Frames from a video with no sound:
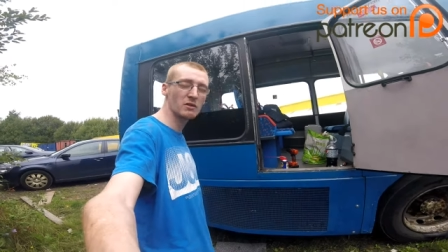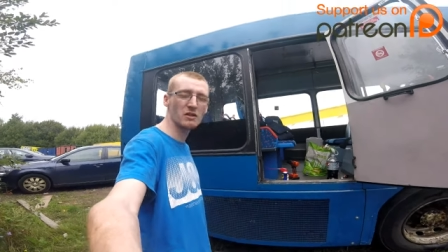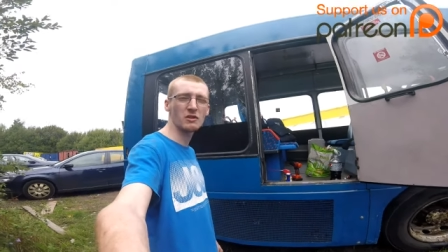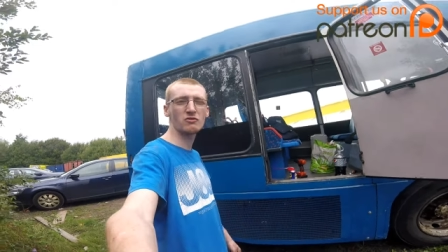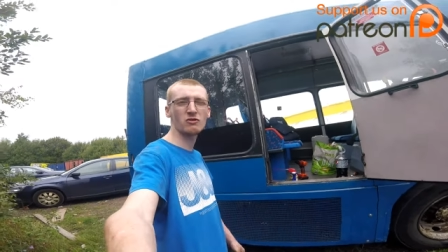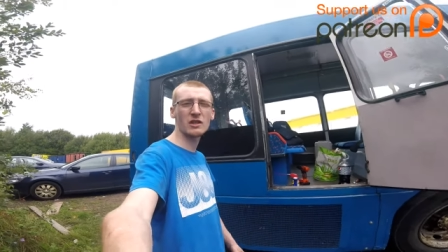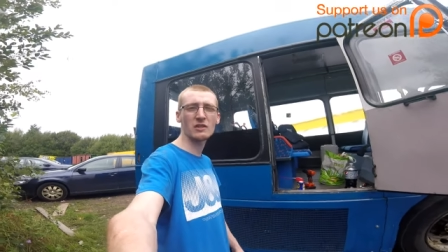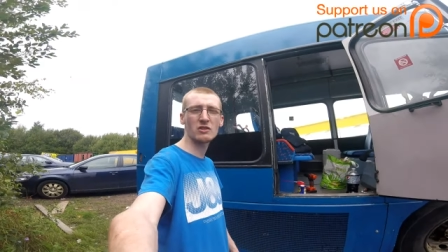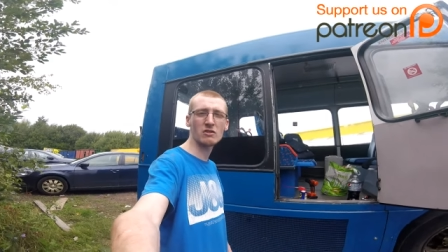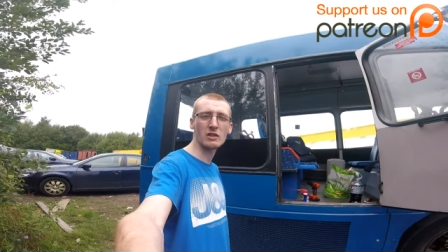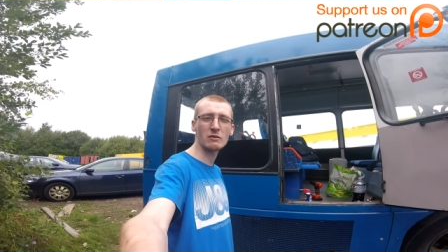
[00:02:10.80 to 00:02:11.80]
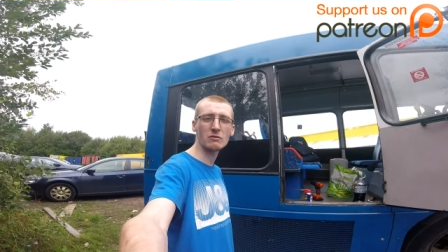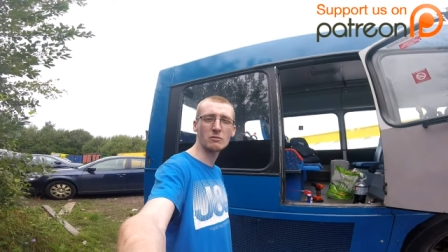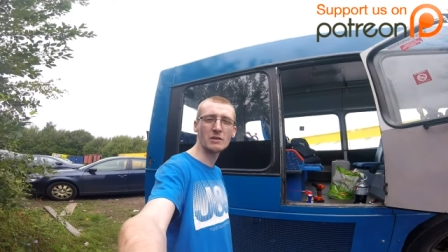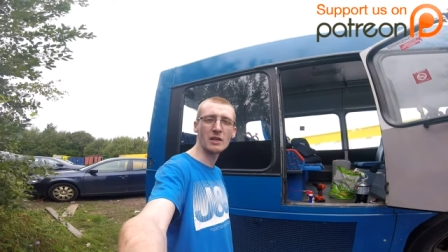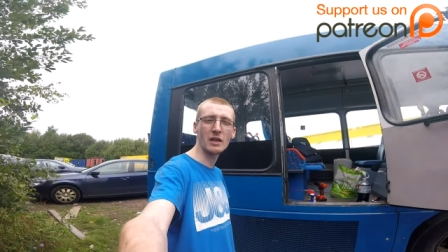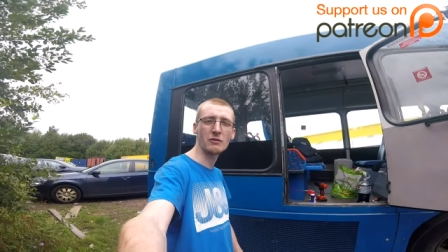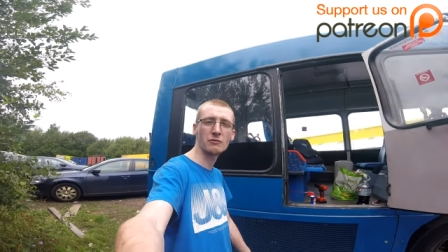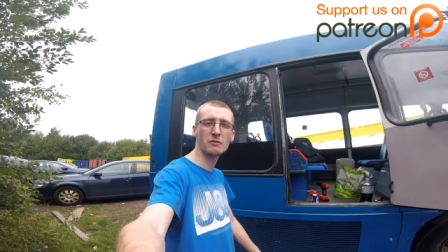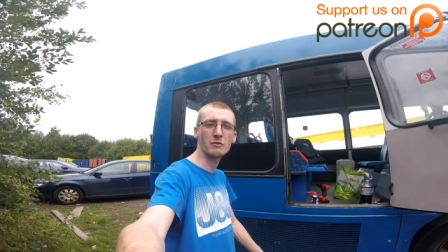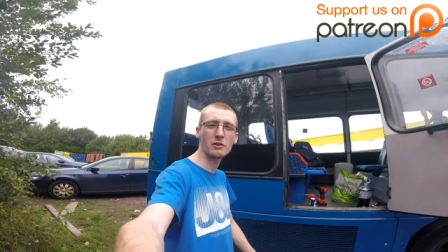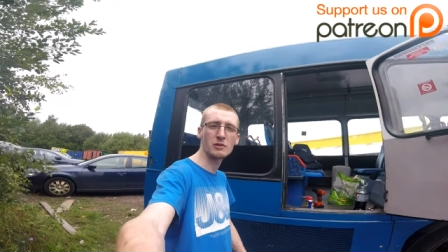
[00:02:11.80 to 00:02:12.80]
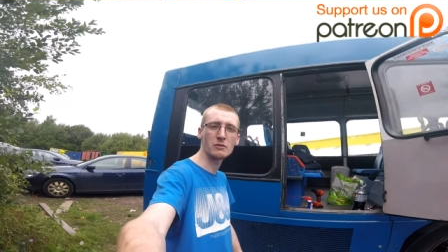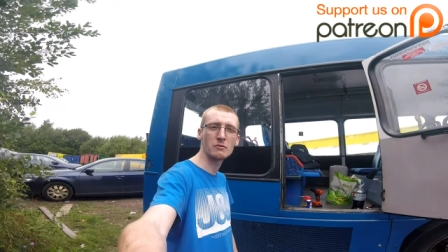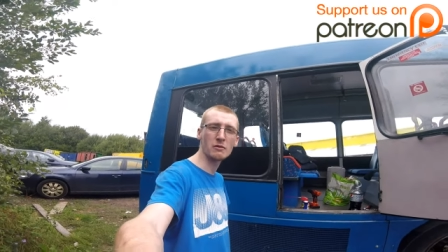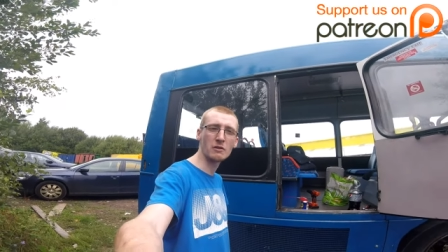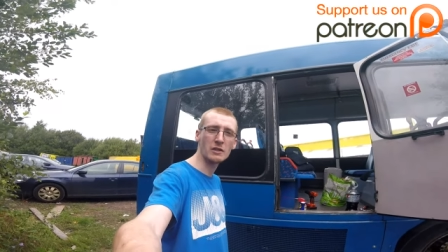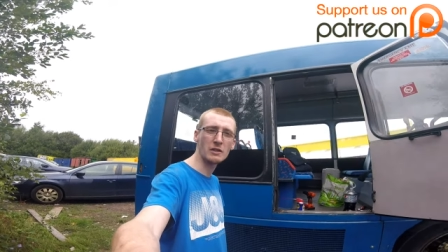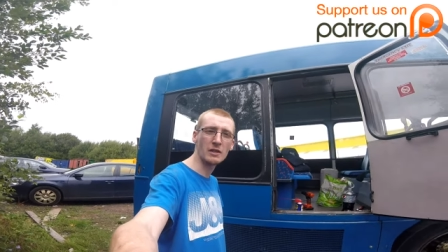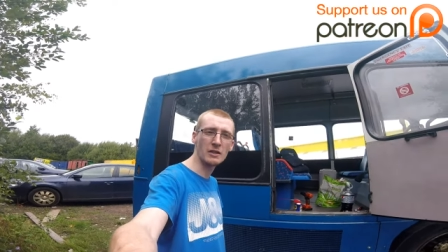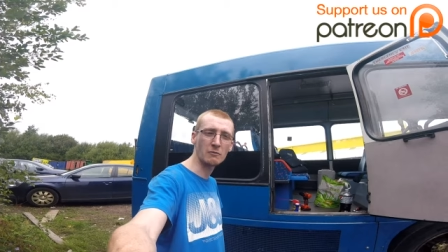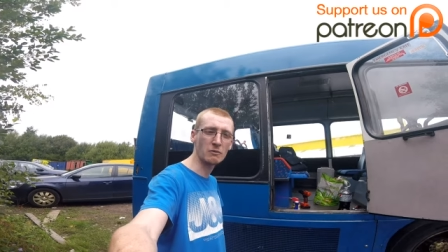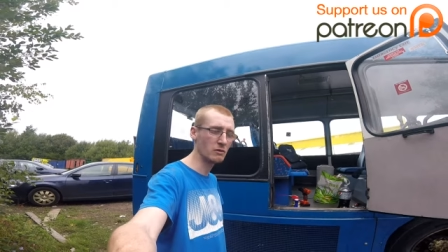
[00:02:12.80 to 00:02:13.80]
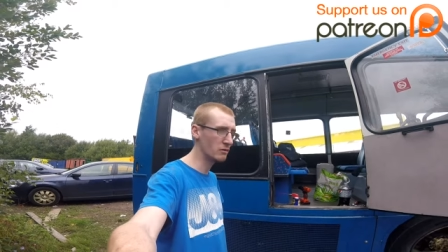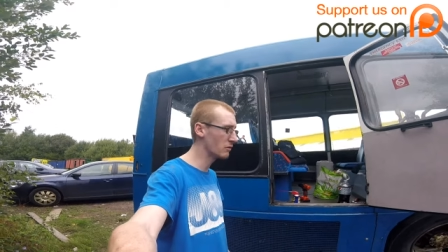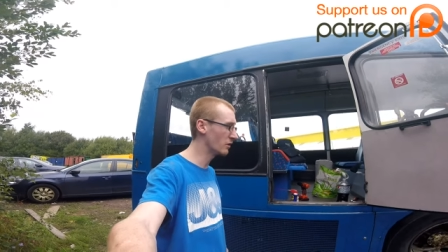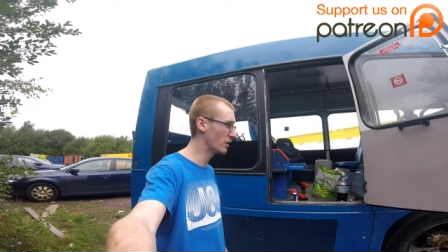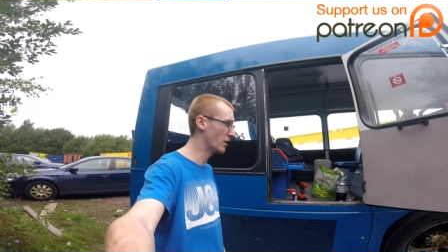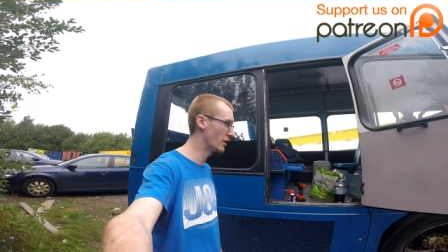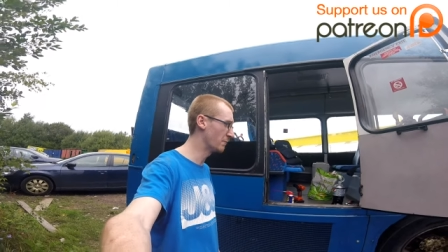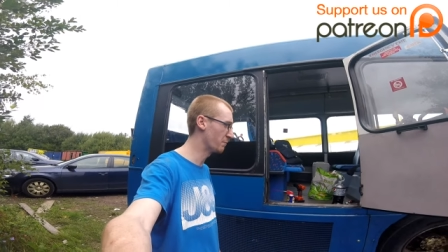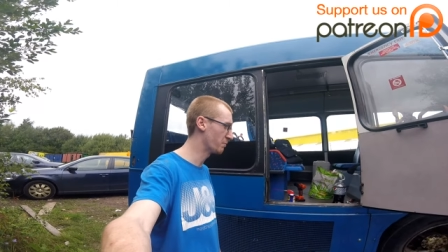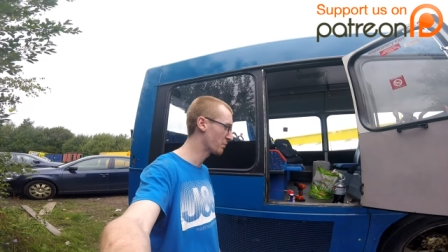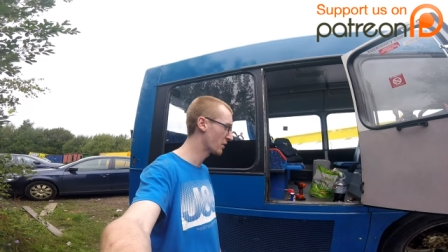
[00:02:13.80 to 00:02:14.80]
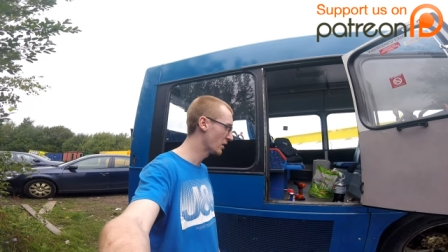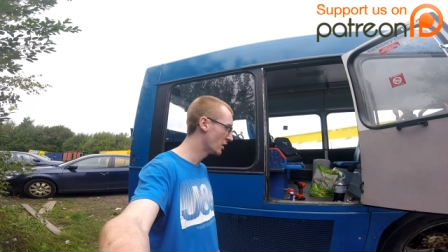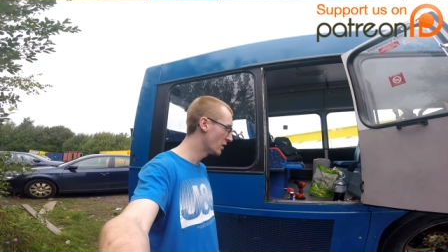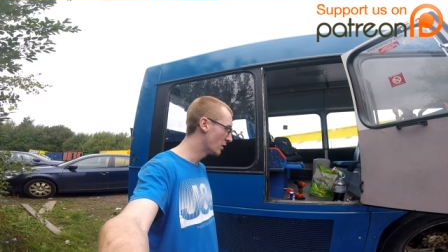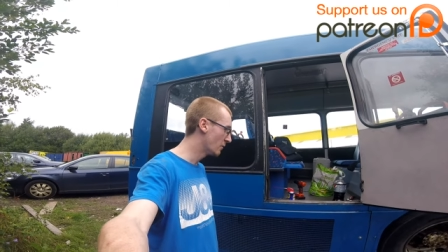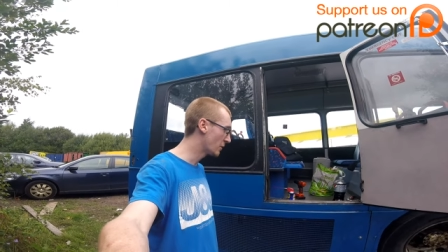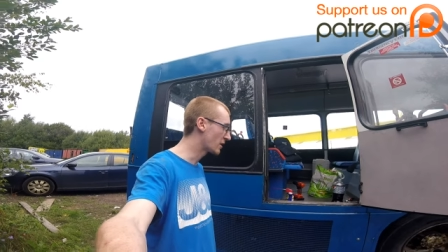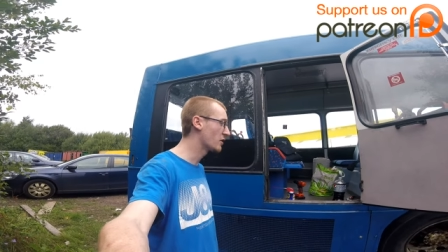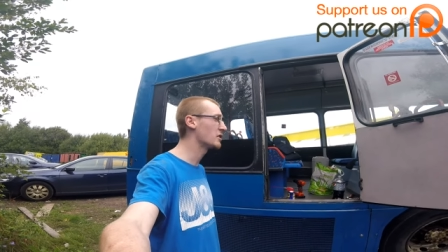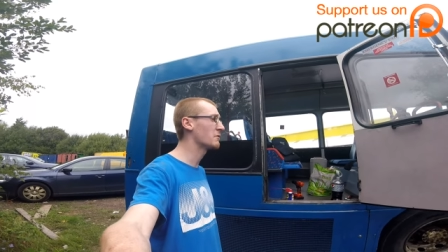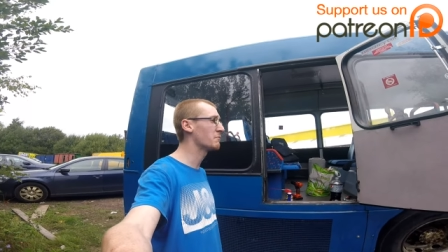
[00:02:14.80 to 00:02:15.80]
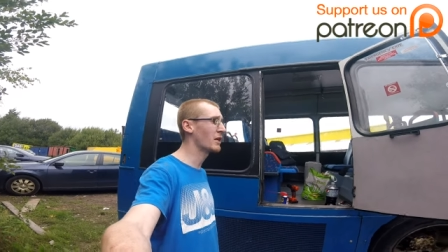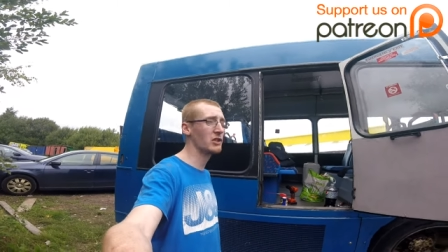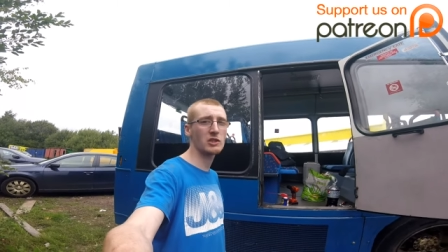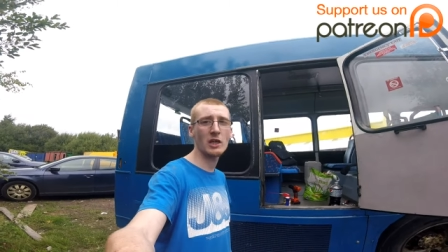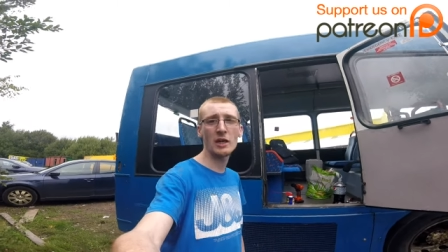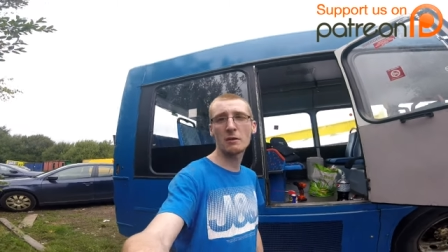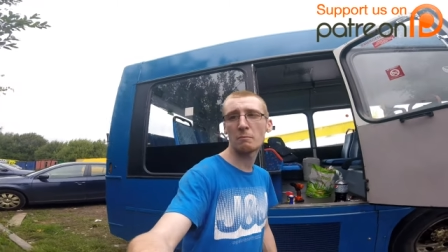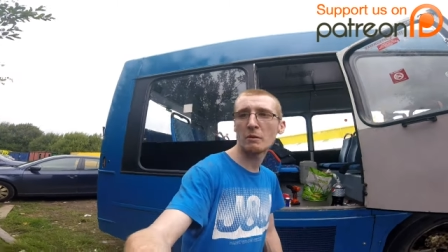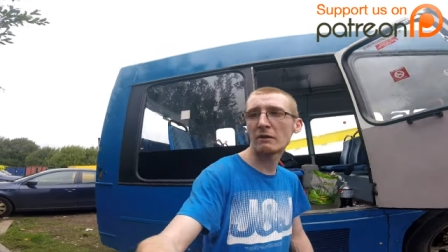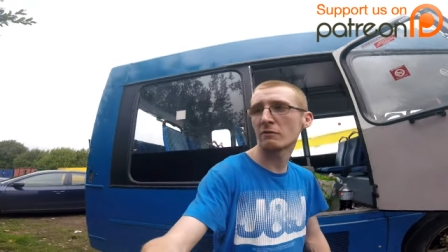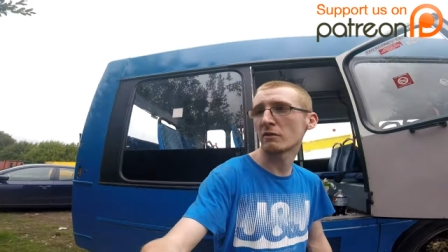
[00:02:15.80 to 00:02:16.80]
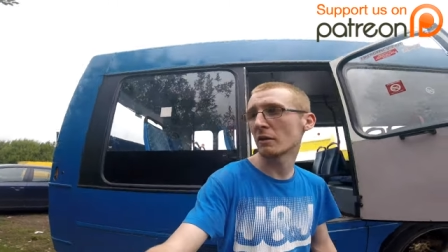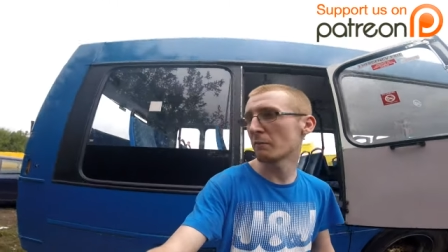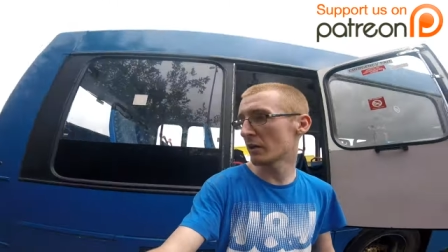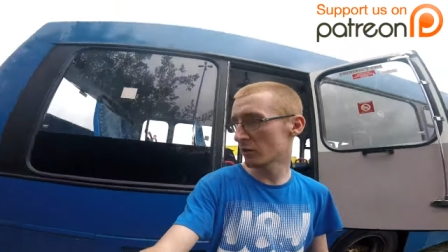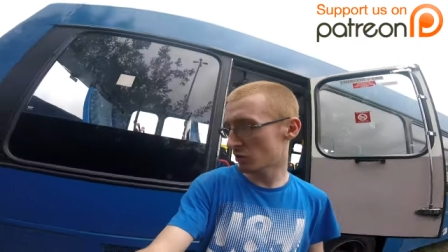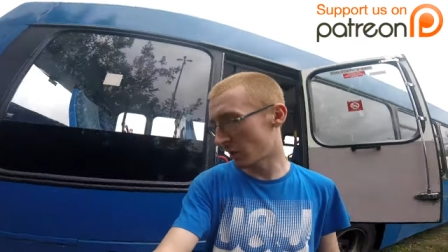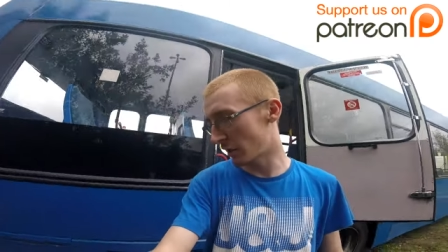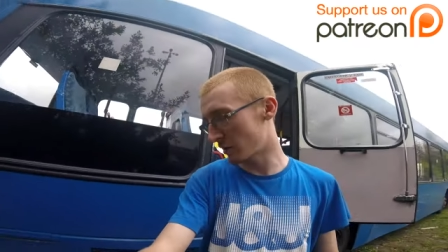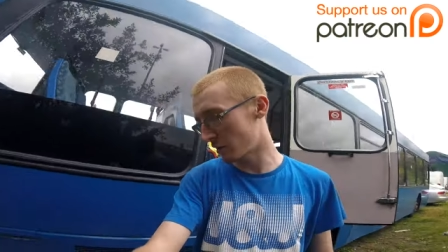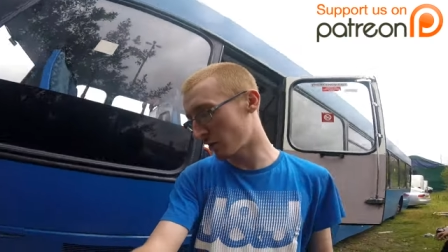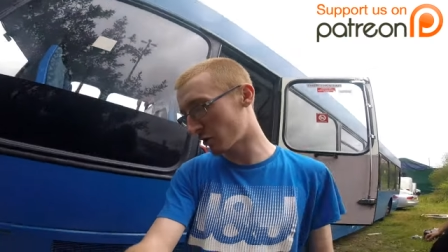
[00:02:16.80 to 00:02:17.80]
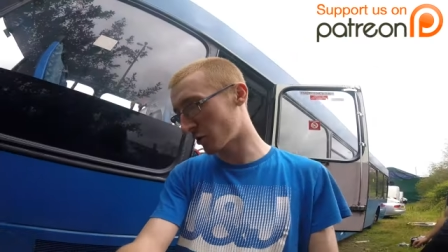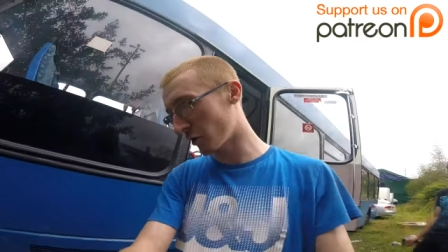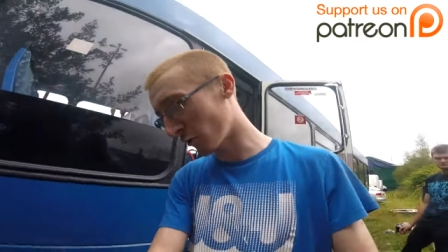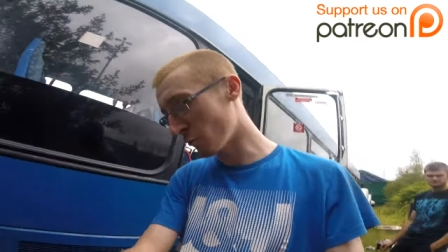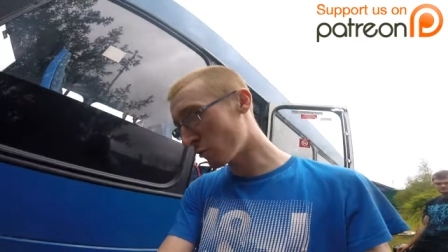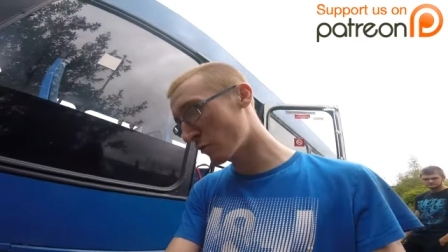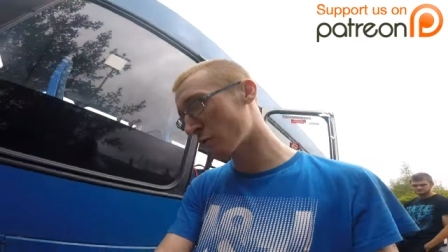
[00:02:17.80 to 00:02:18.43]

to try and sort out some of the electrical issues on it now, um, because it's match day and apparently match day is an excuse